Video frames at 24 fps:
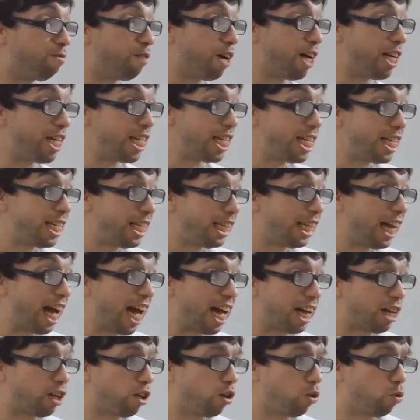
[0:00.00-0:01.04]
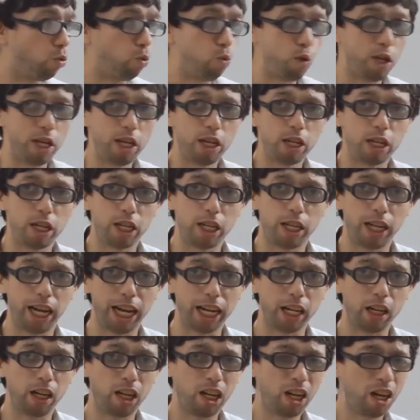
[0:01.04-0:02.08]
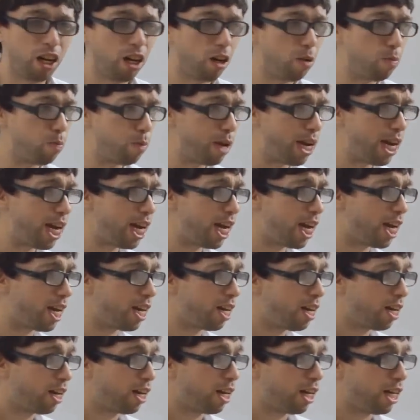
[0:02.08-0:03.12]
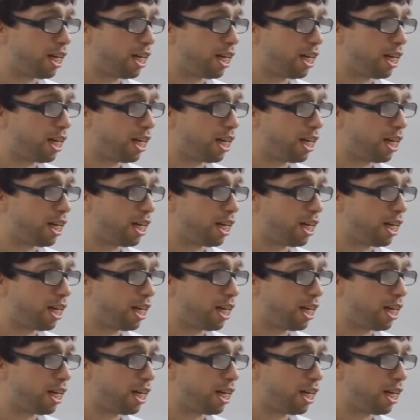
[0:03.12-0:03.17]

funny like weird, like, oh man,